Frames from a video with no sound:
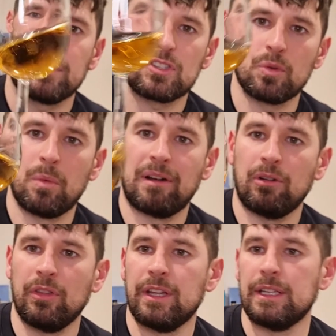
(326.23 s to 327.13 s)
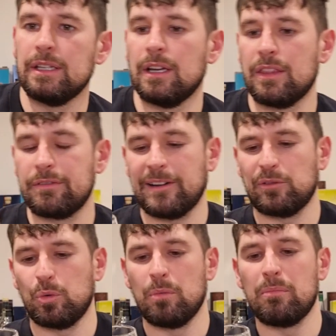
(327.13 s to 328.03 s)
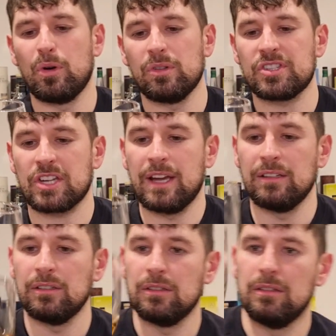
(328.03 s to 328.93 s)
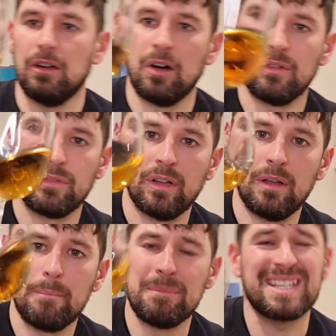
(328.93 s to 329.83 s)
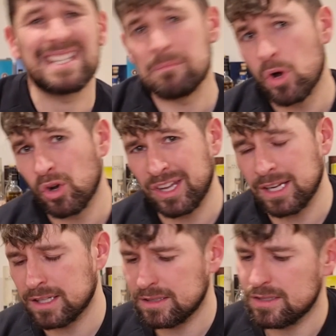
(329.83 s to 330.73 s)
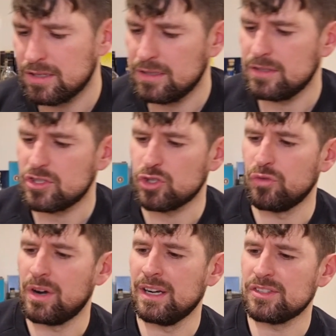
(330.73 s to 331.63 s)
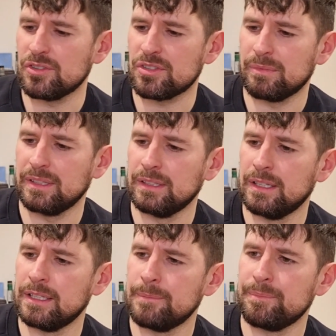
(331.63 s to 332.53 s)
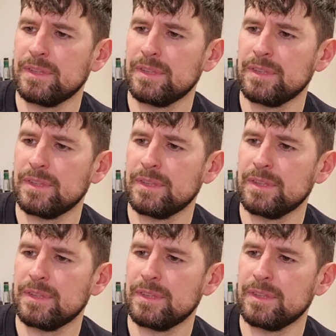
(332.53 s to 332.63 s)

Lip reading: somewhere on the Farrell and Ball scale of misty morning sunrise or something like